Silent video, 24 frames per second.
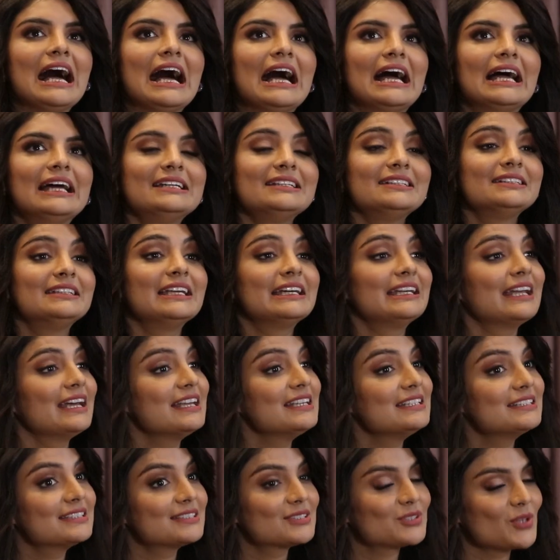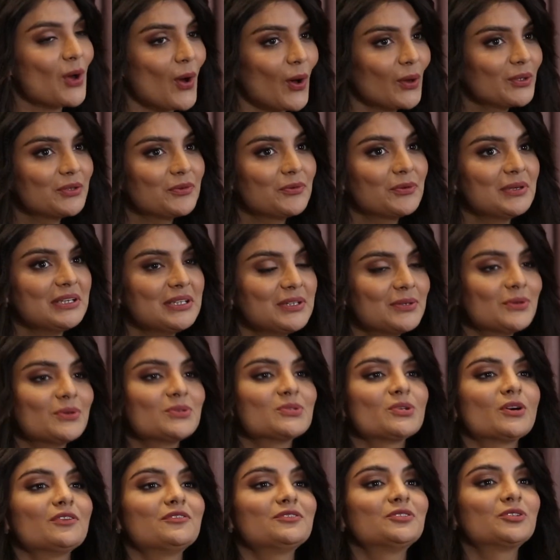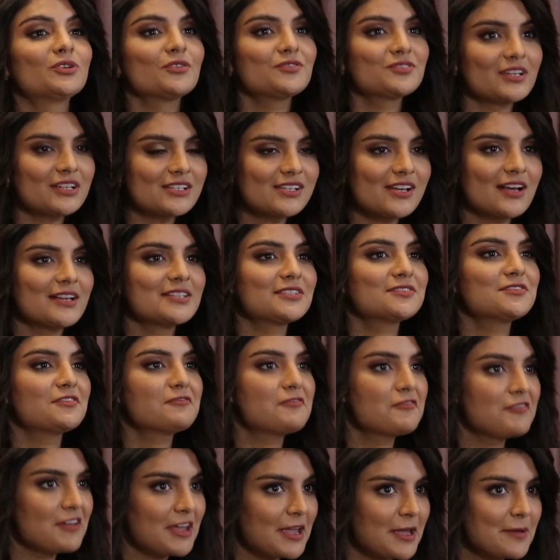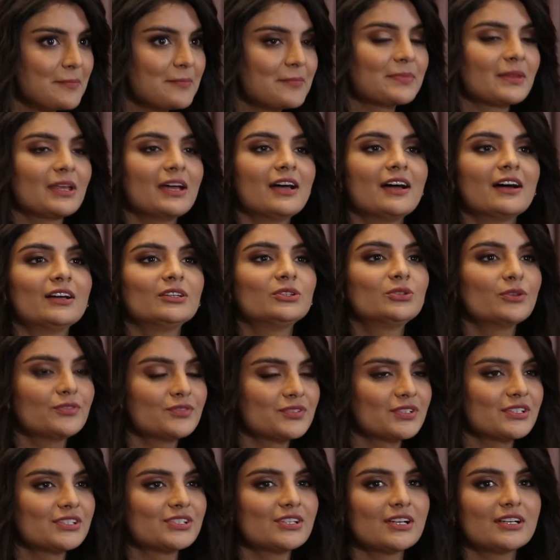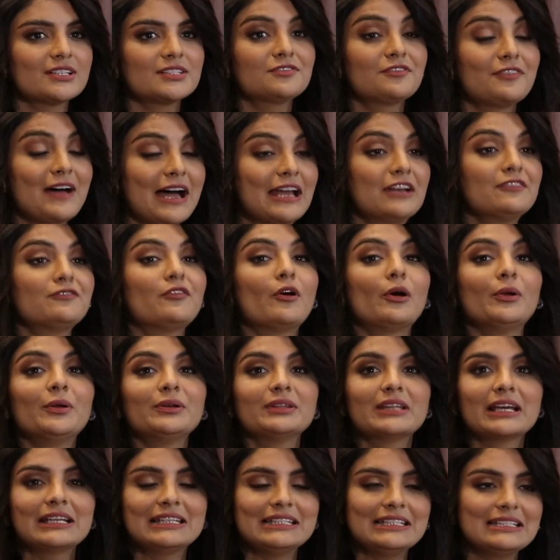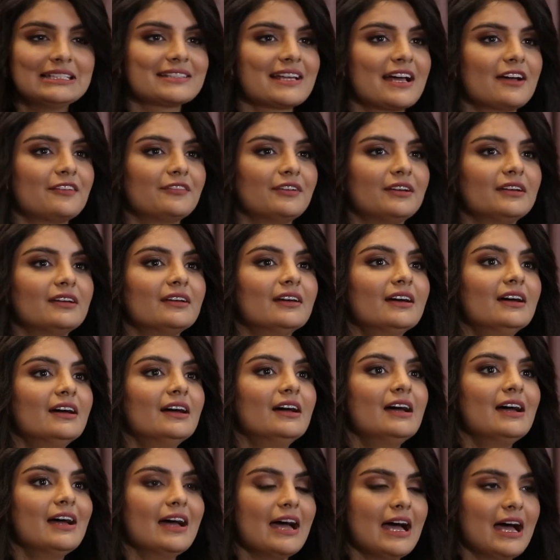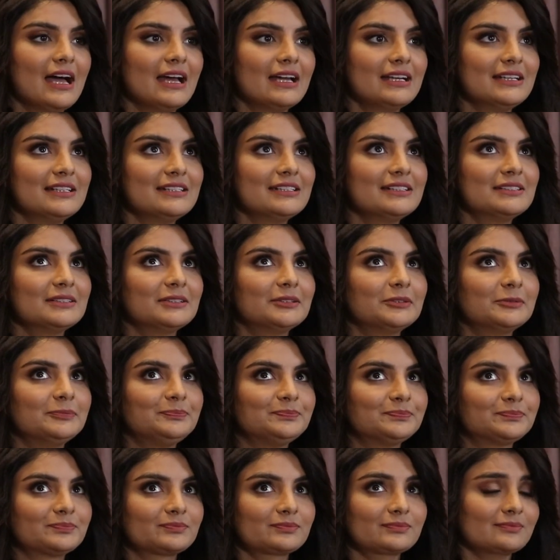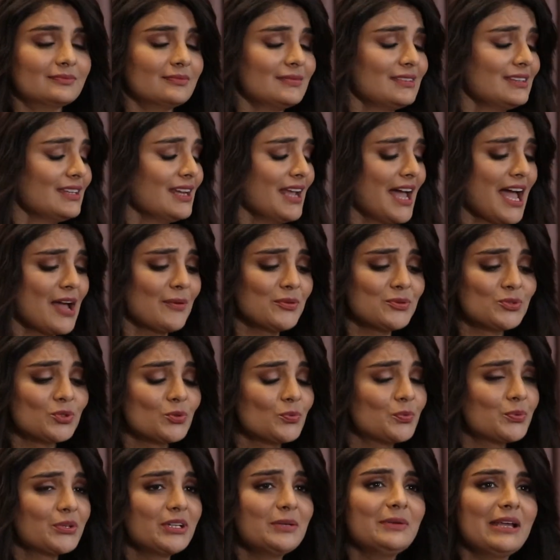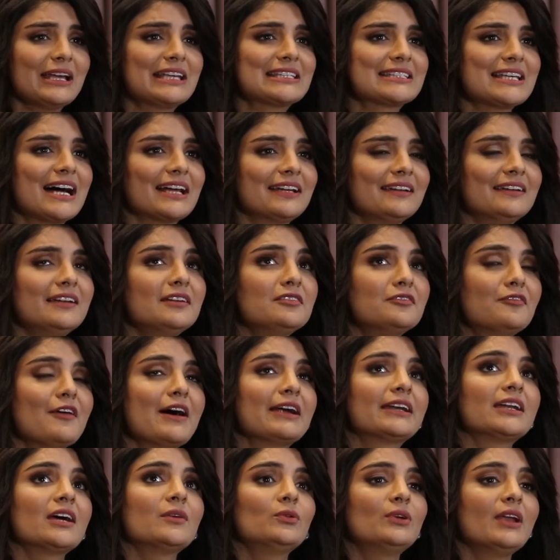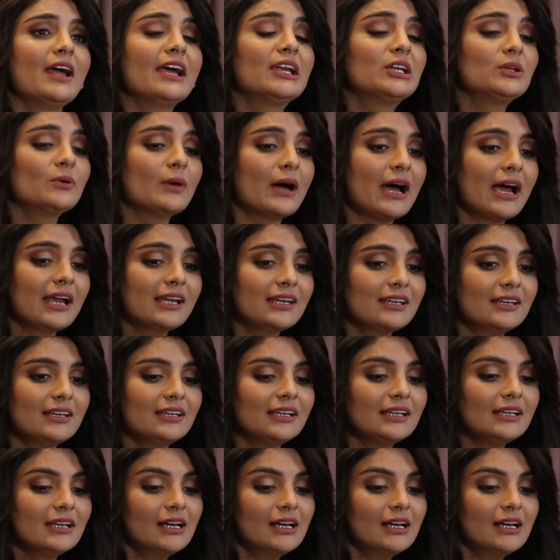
And then I saw the videos of Dhruv Sarja's fame, Dhruv Sarja's fan following that he is having, and I was supremely excited. In fact, I would like to add ki